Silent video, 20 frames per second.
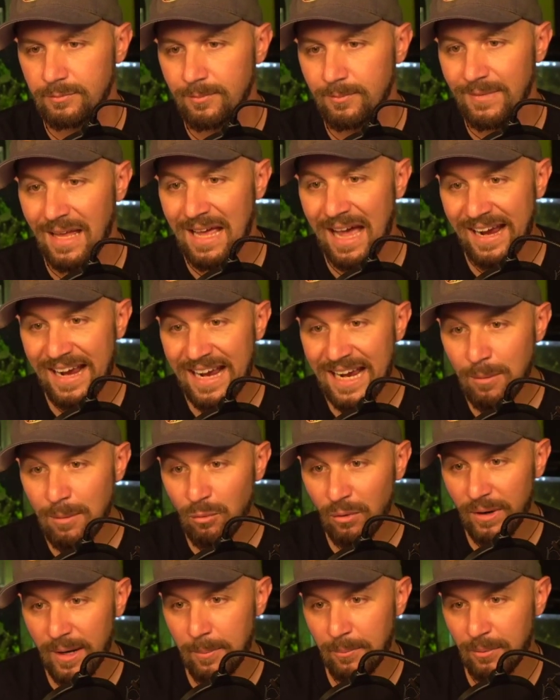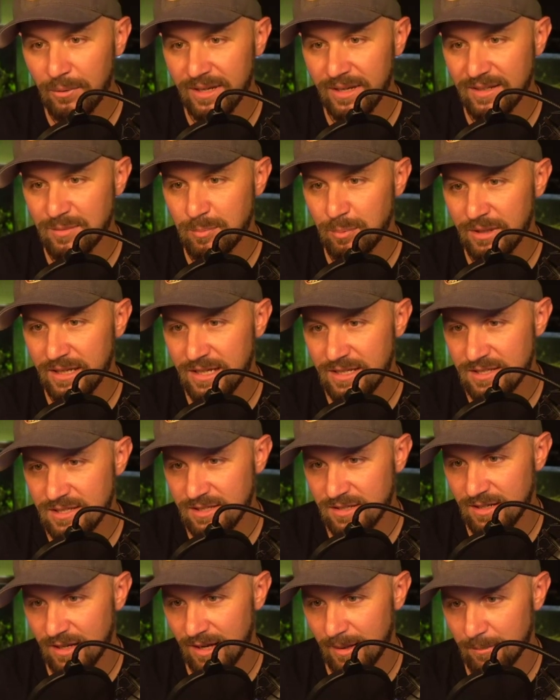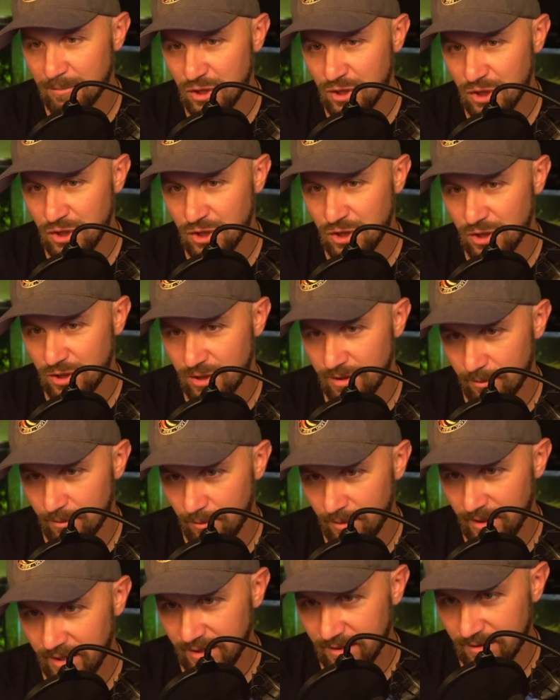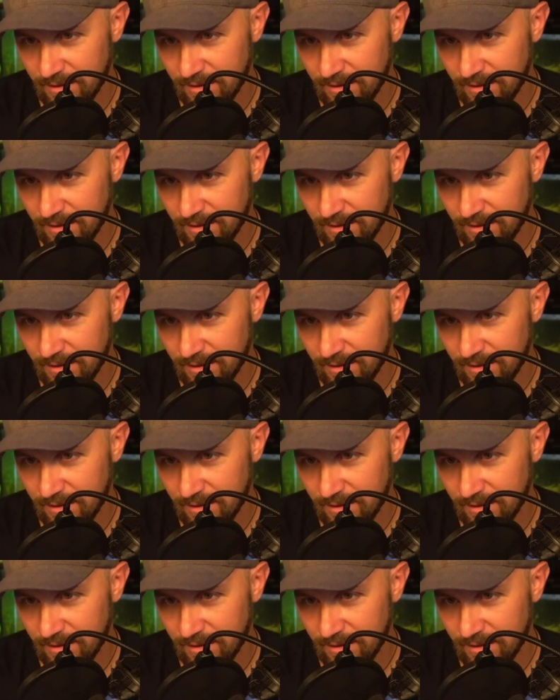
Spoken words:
I am rambling. Please stop. Shh. What?